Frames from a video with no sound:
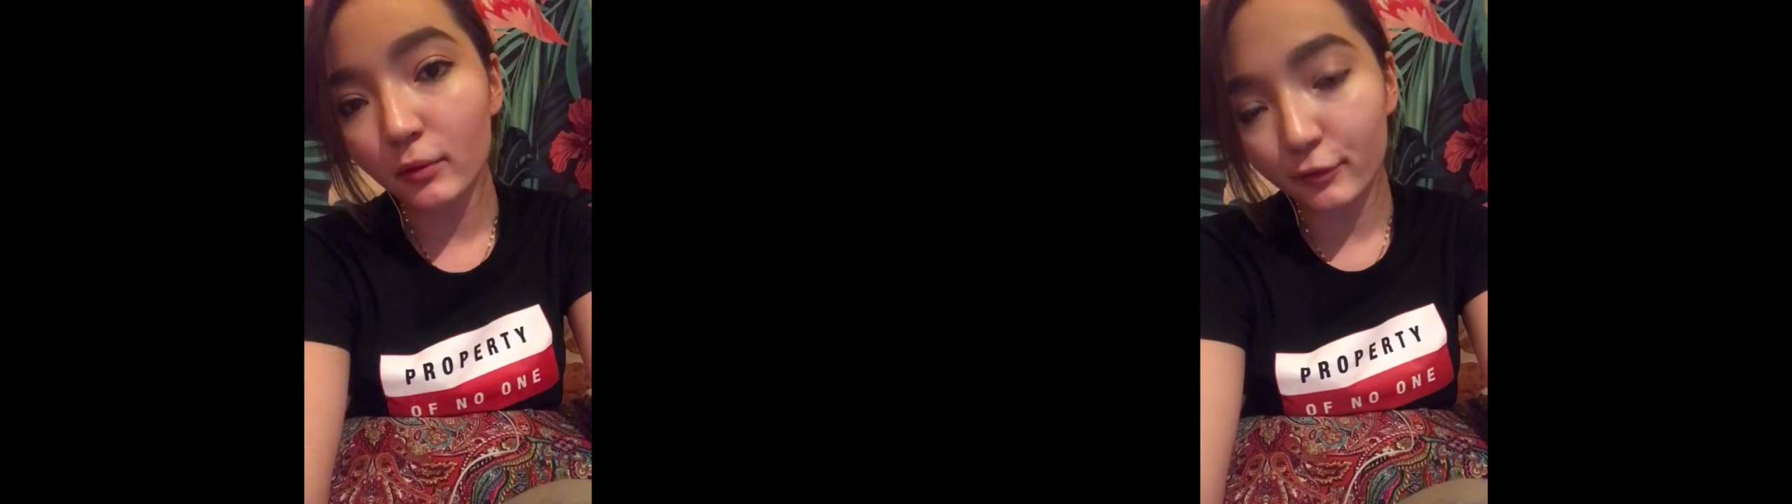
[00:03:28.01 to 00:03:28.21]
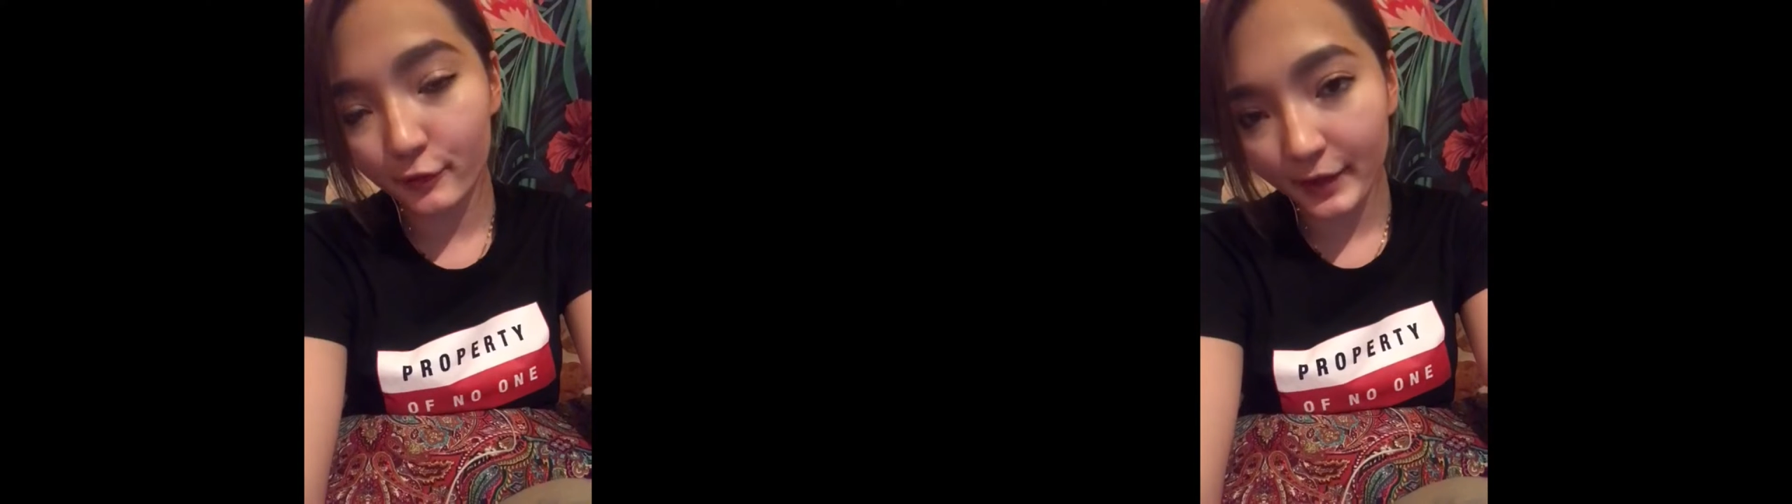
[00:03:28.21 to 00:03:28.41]

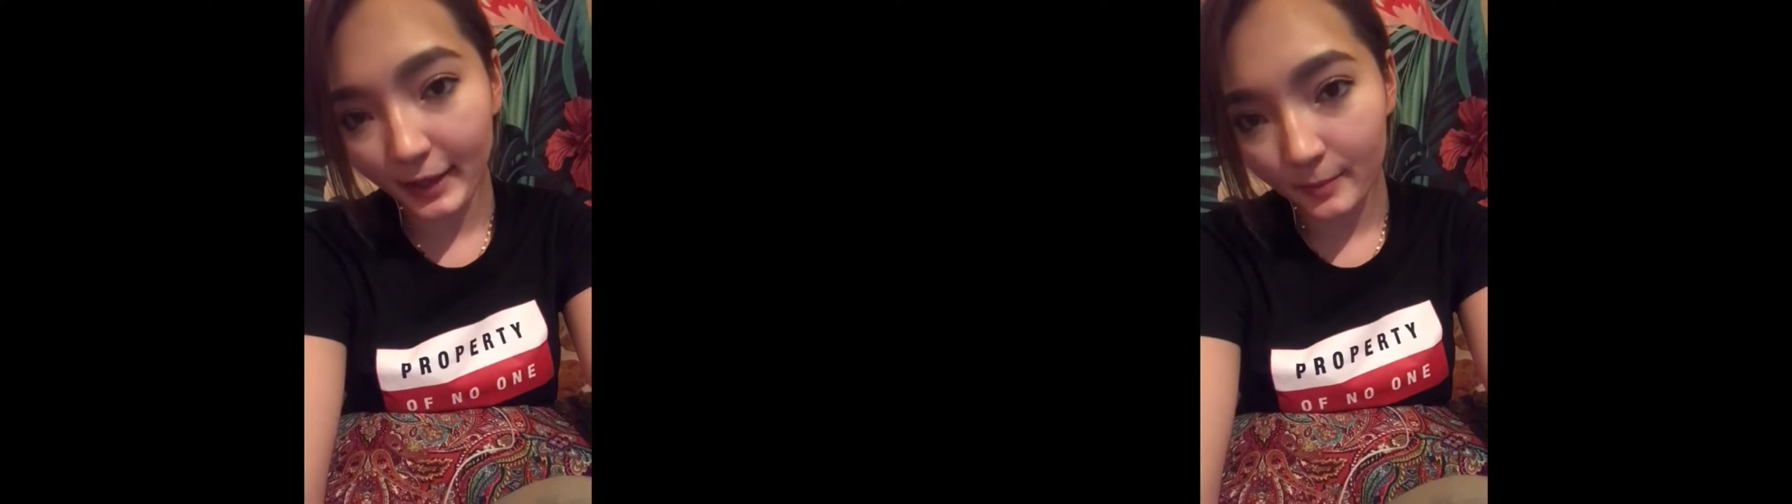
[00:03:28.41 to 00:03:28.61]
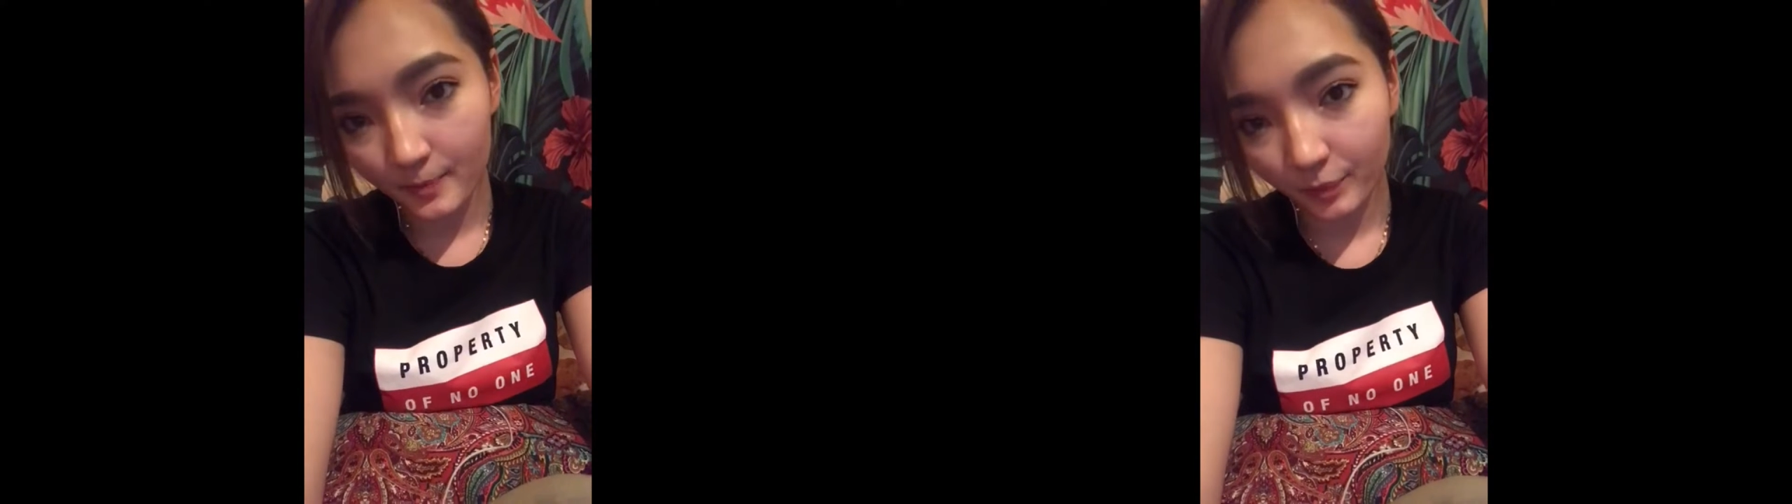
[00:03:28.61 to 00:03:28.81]

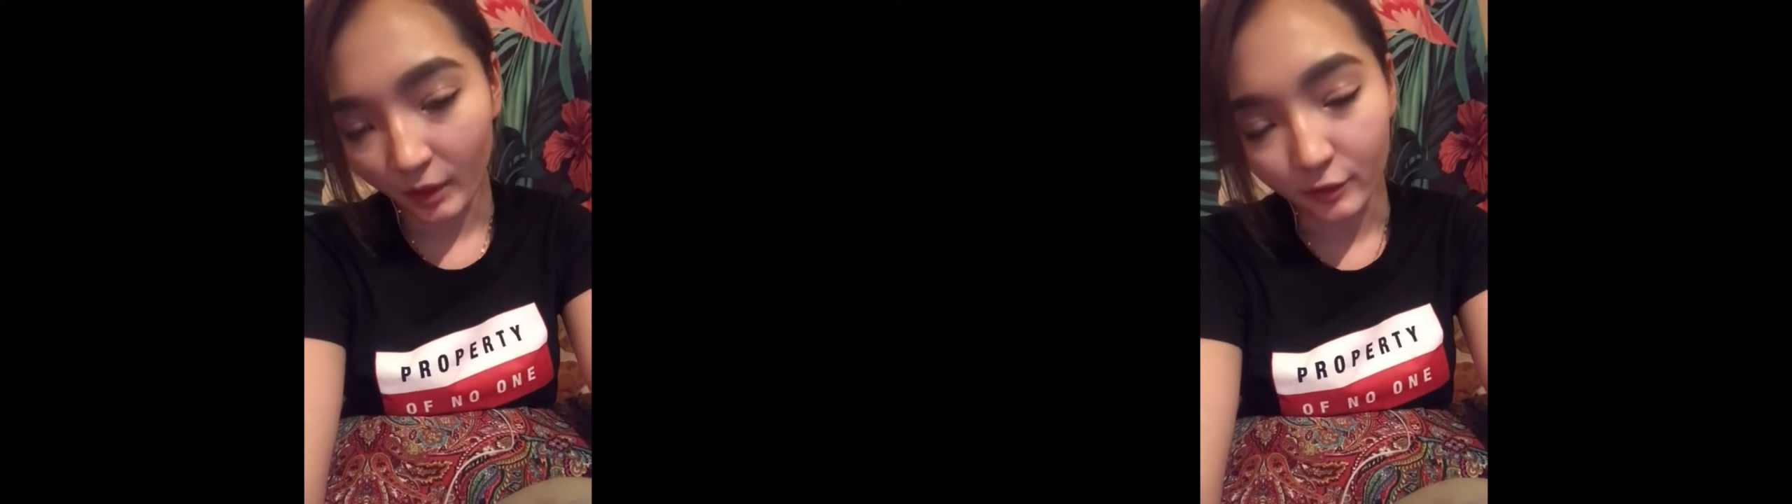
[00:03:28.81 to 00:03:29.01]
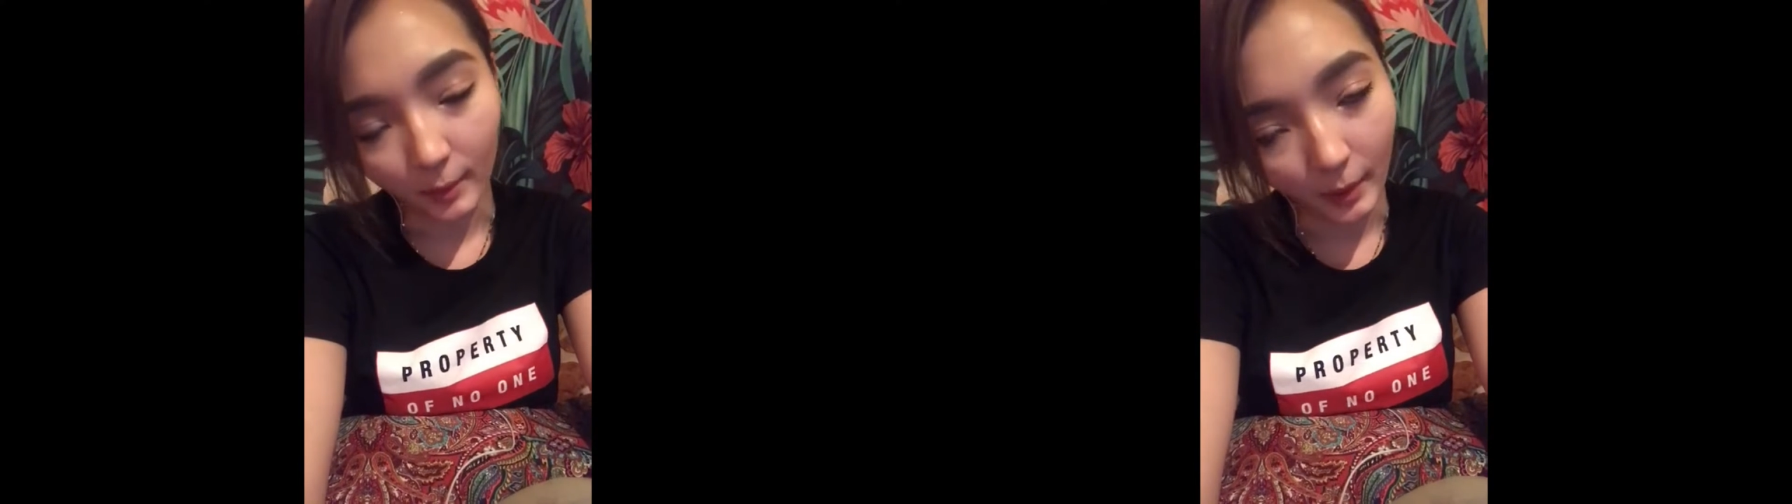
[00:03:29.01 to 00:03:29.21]
free
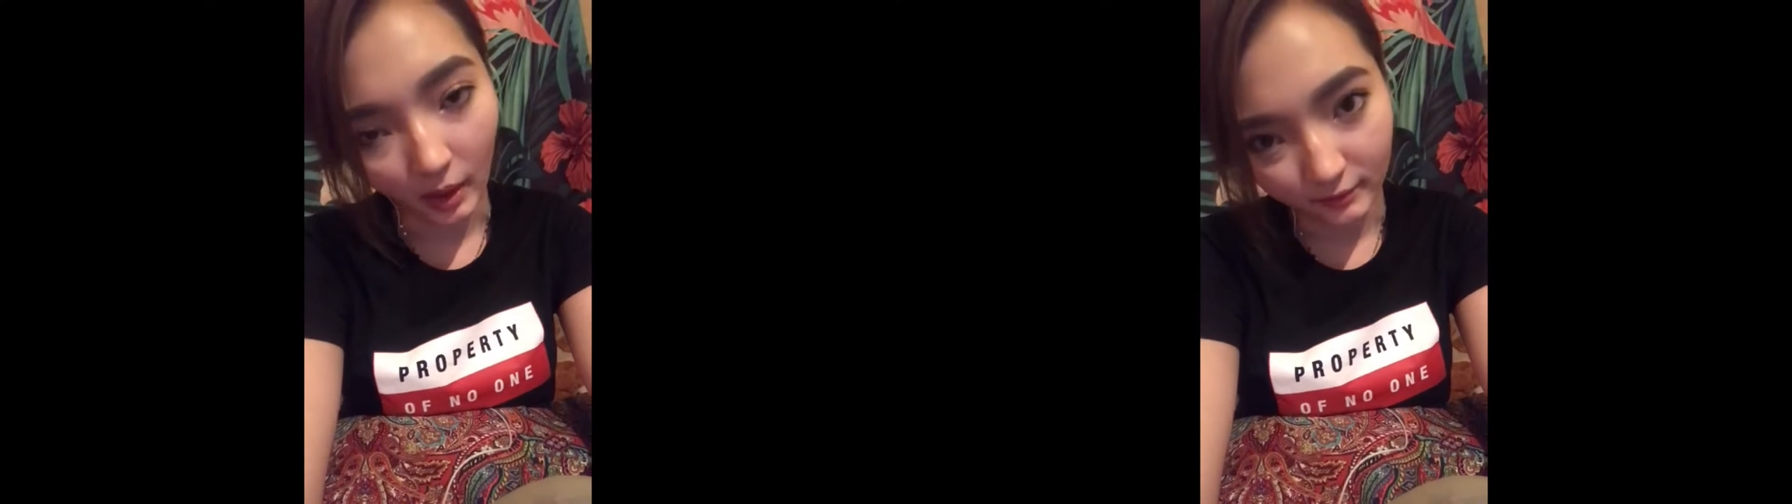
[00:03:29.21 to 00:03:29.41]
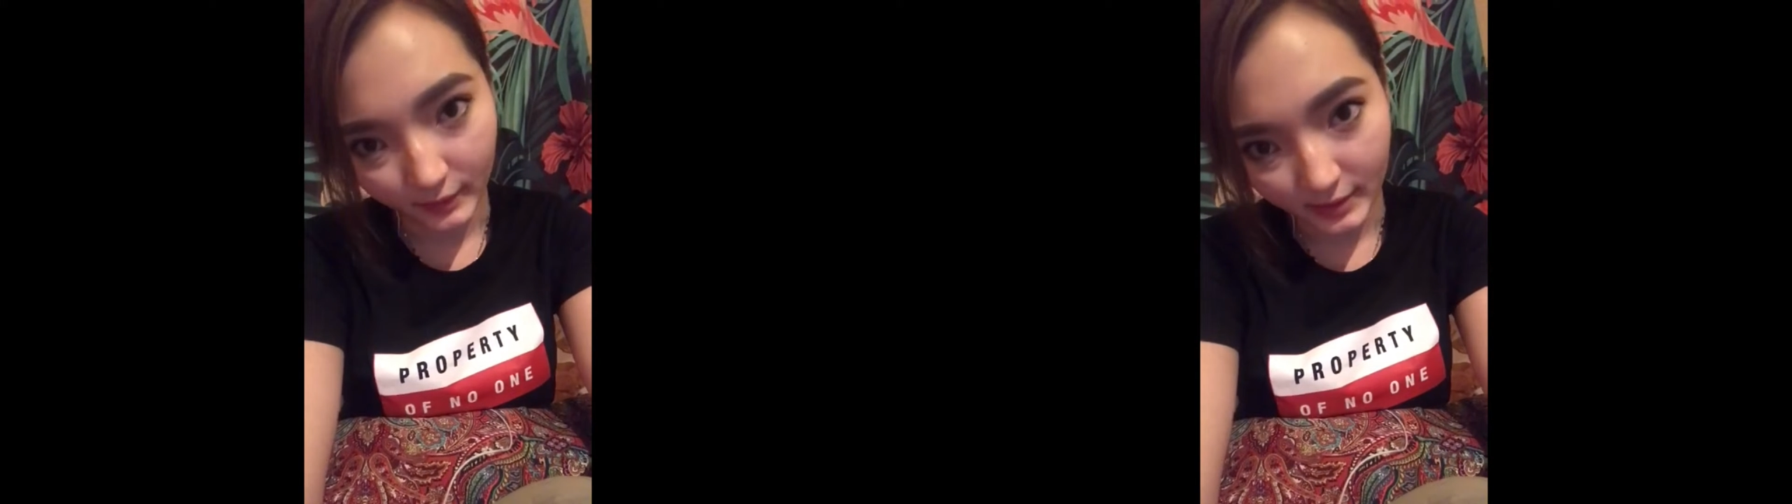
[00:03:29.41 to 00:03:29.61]
from
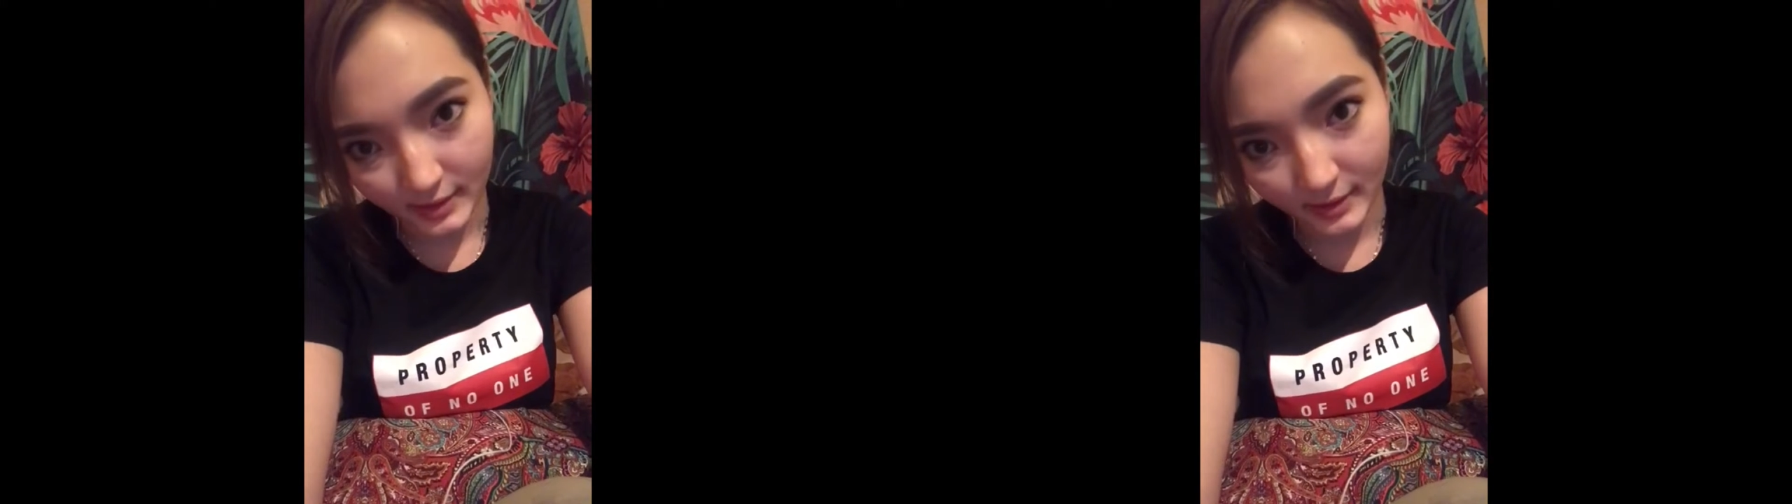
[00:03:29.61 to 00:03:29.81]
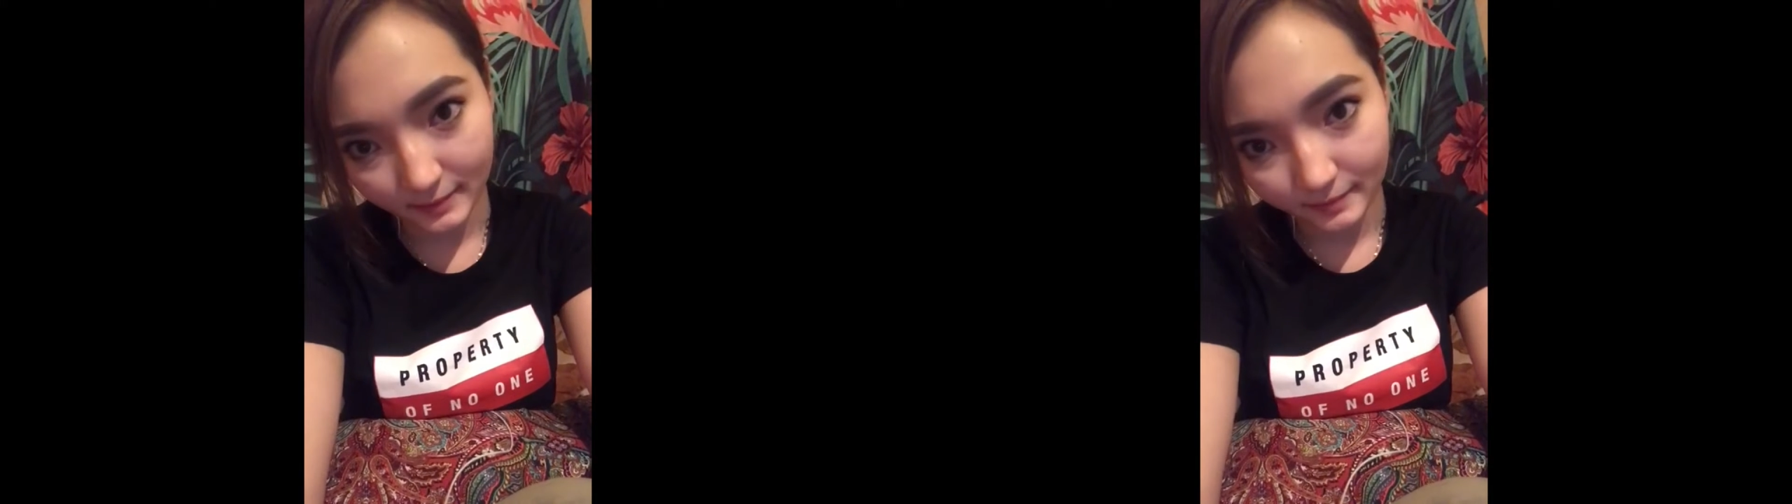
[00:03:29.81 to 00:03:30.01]

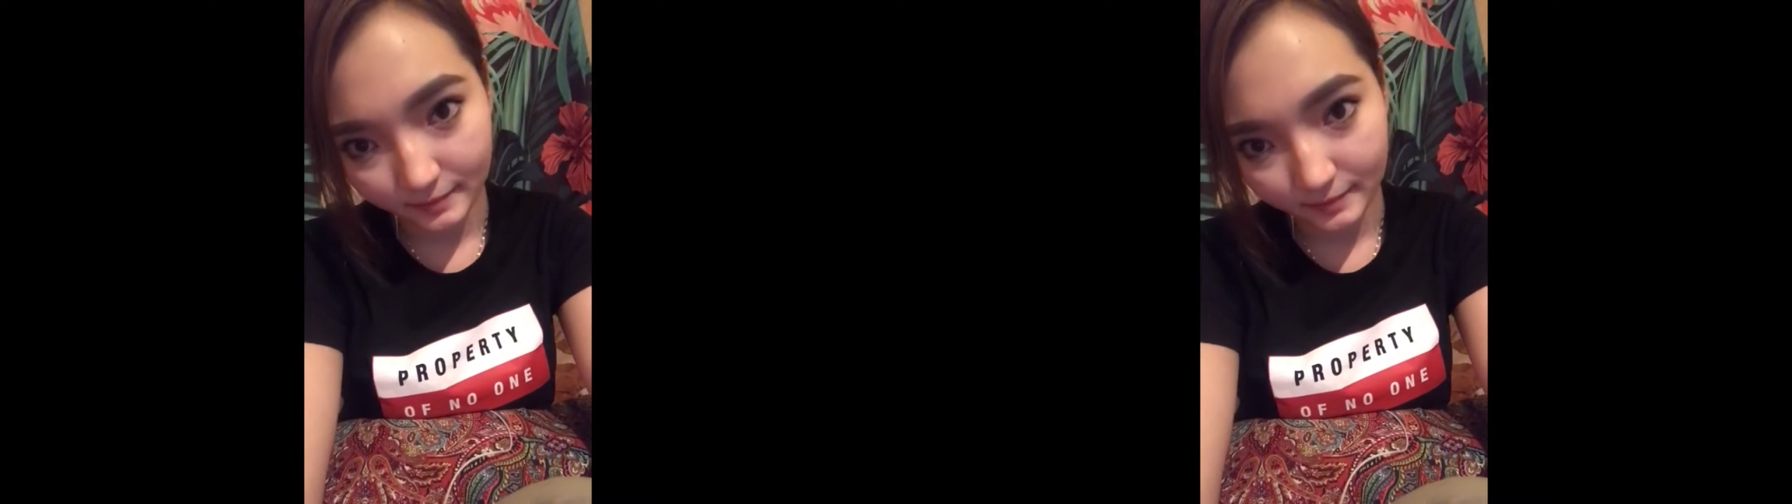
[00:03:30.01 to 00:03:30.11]
conflict.